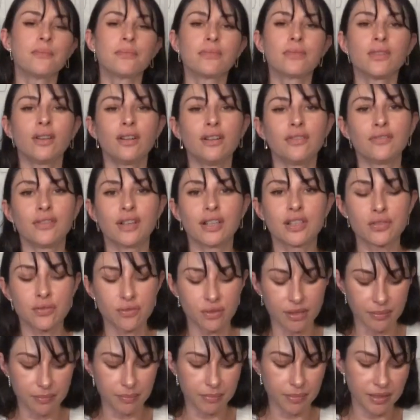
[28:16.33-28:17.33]
Not a fun
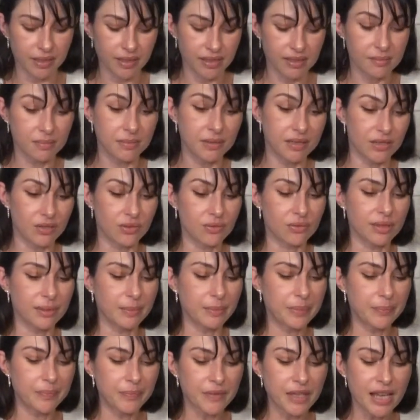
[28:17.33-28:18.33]
trip, but it's been a
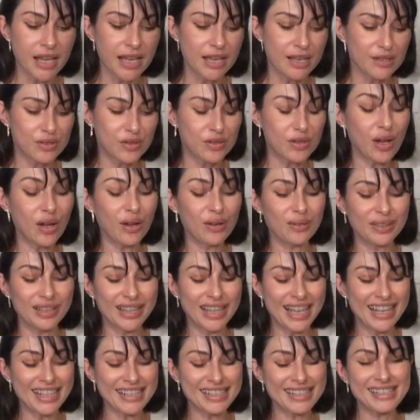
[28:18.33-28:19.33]
trip. So
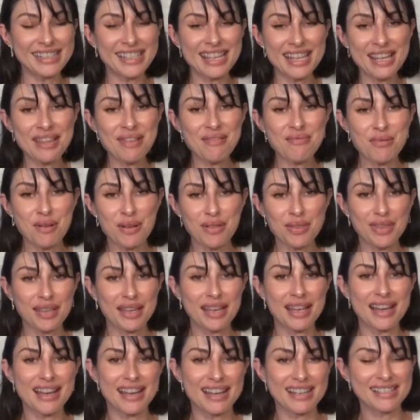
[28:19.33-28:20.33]
let's see what the
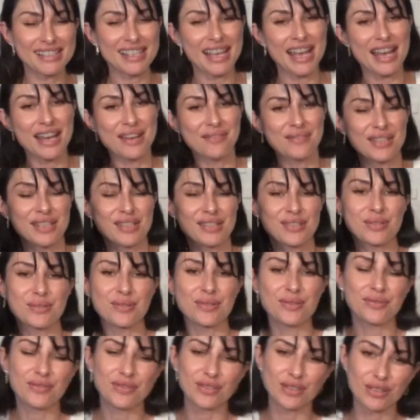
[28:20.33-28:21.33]
cards have in
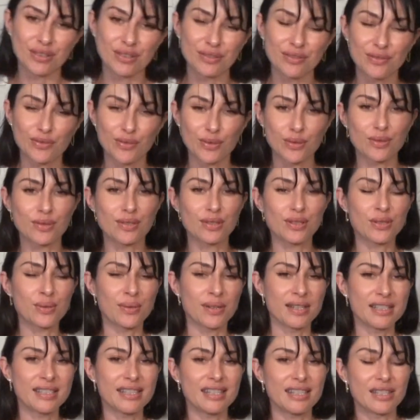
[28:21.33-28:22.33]
store for you for
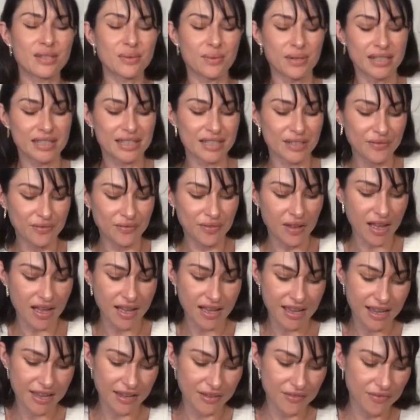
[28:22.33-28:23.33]

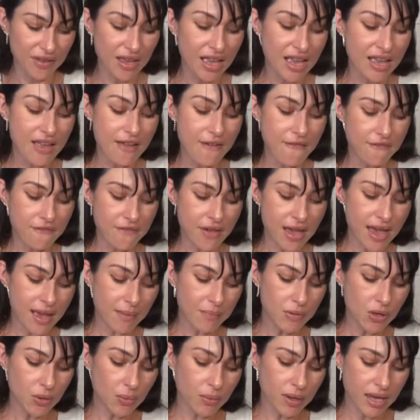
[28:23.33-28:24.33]
2025
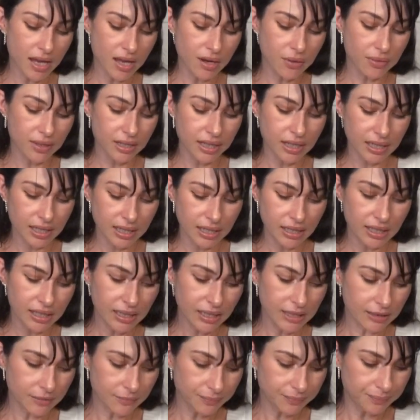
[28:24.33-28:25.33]

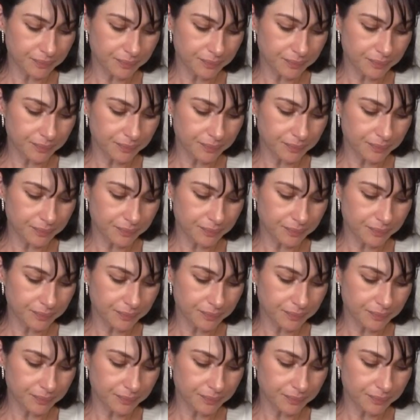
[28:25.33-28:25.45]
February.